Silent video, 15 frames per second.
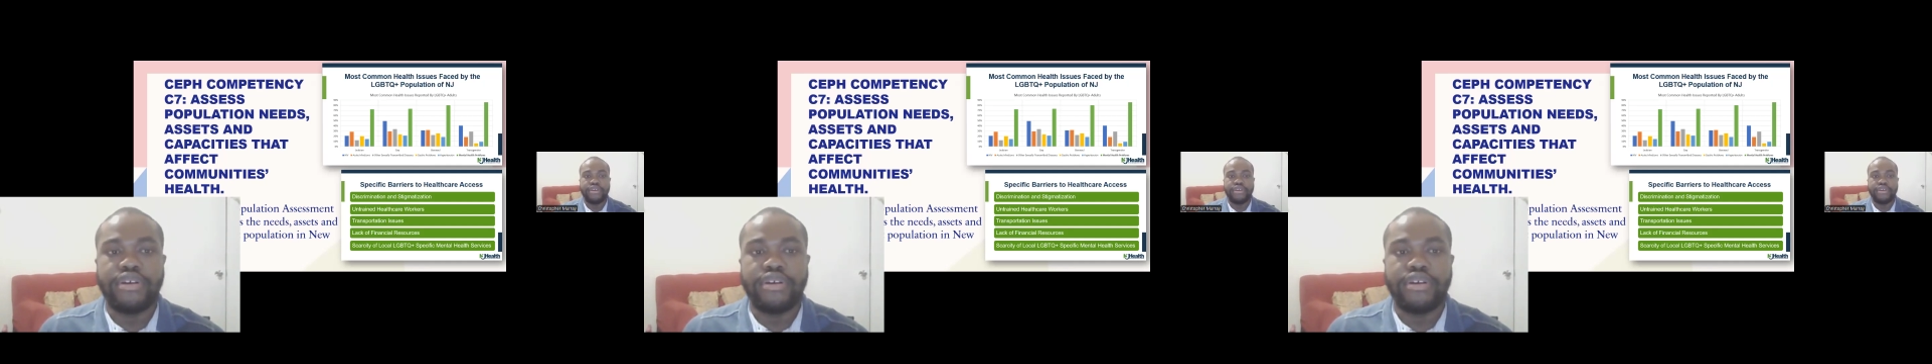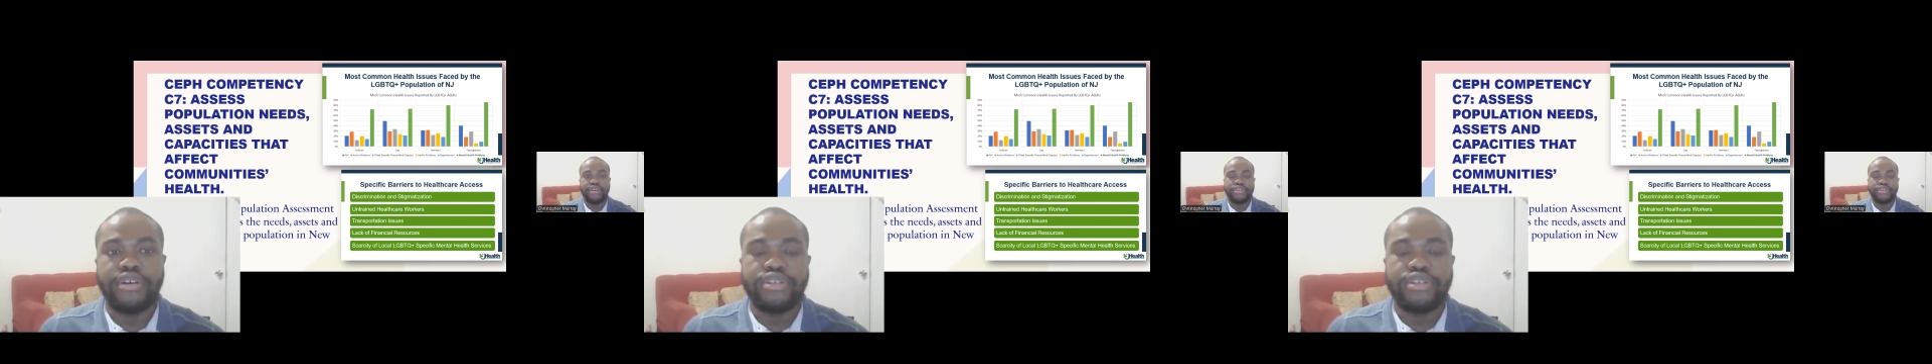
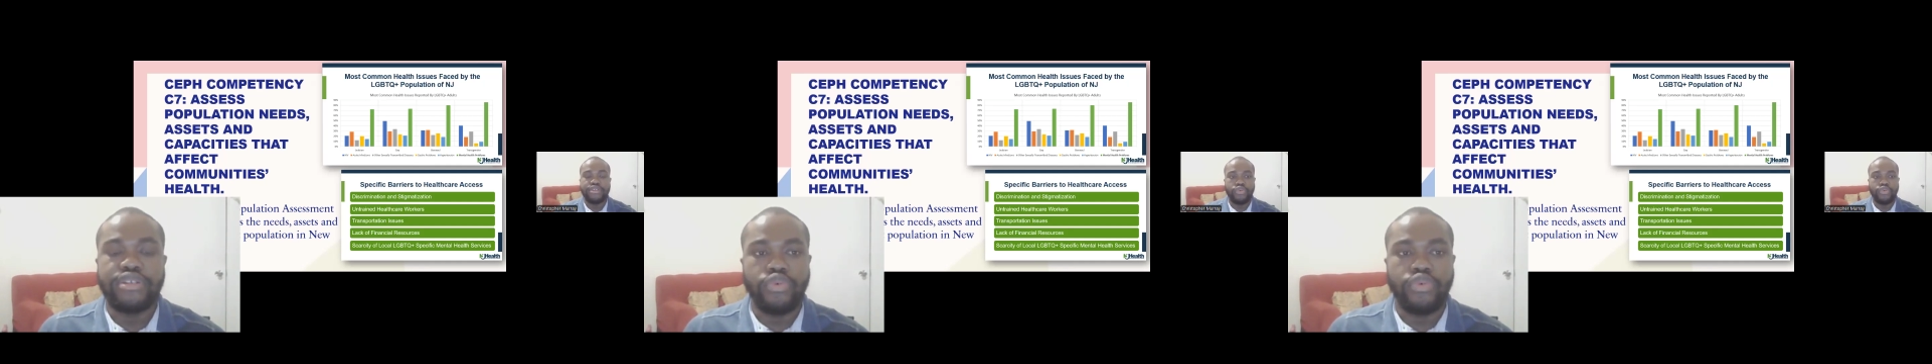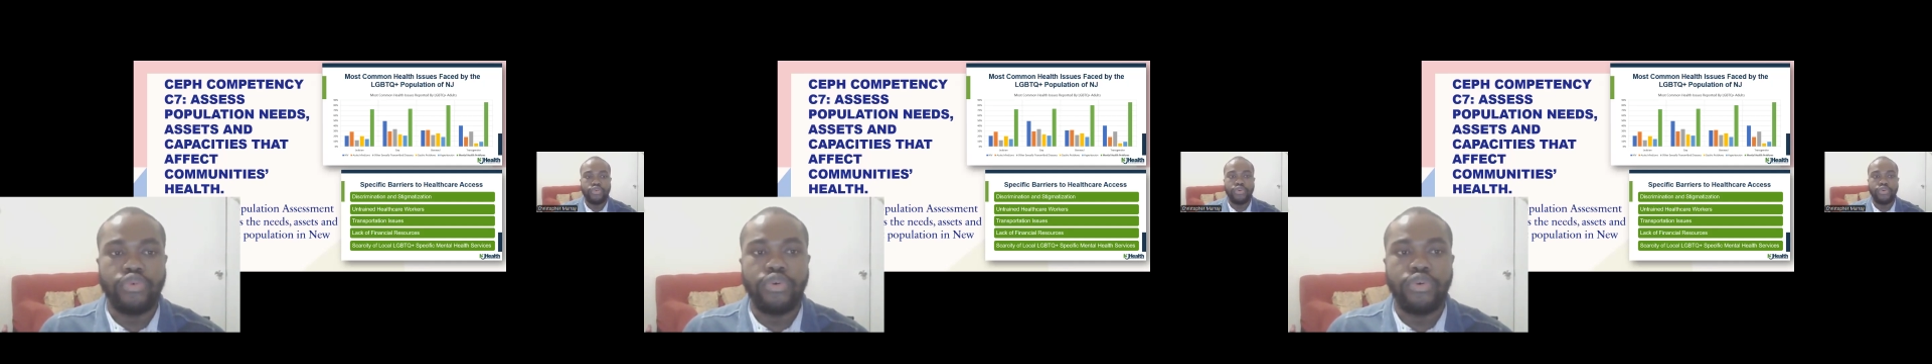
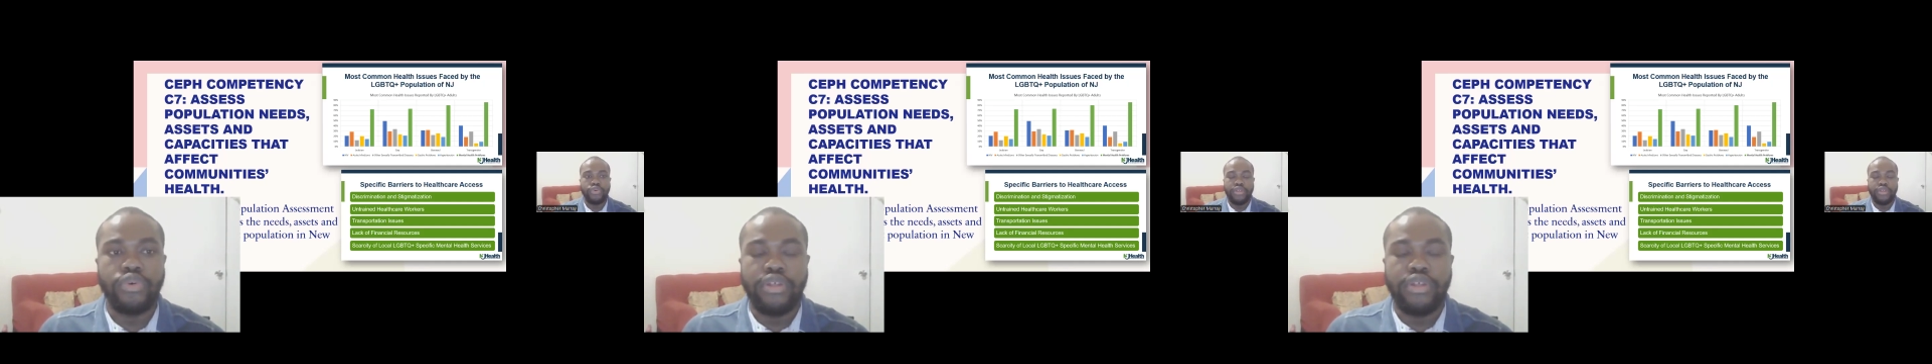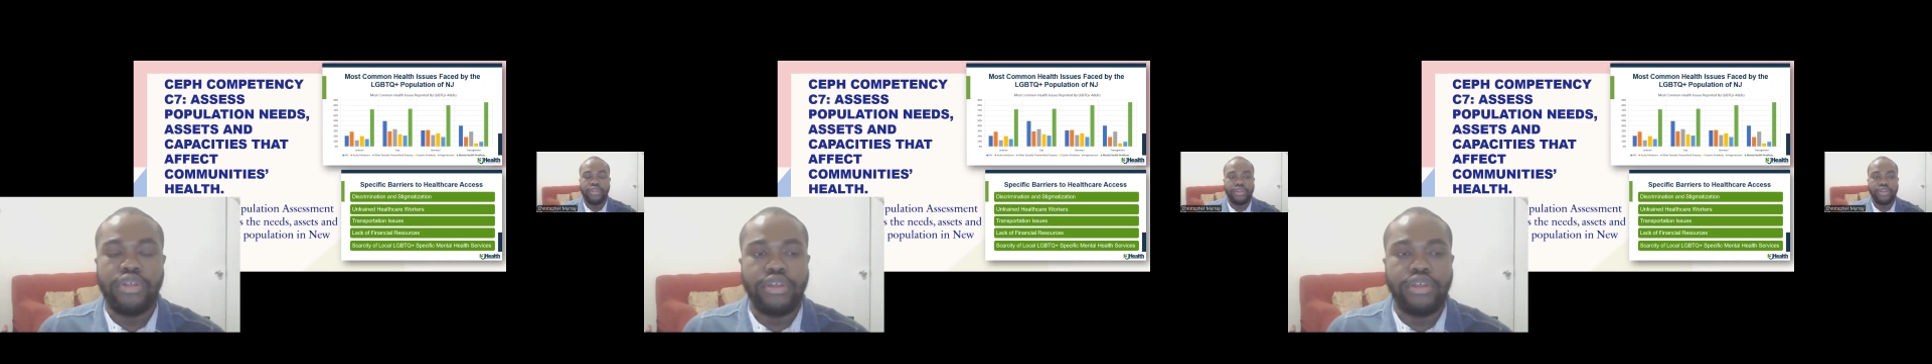to
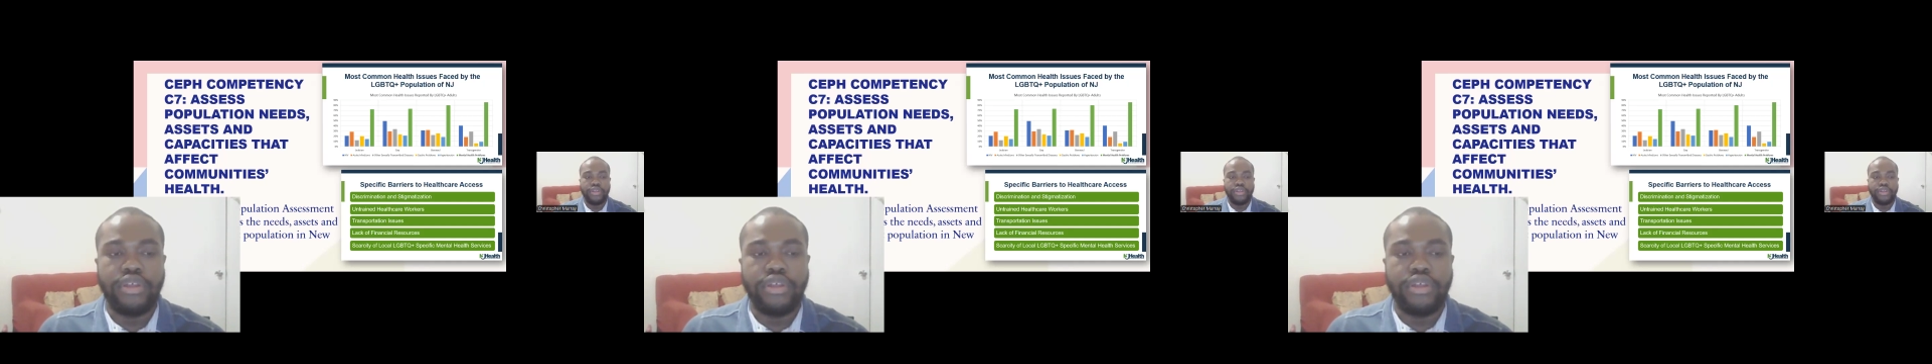the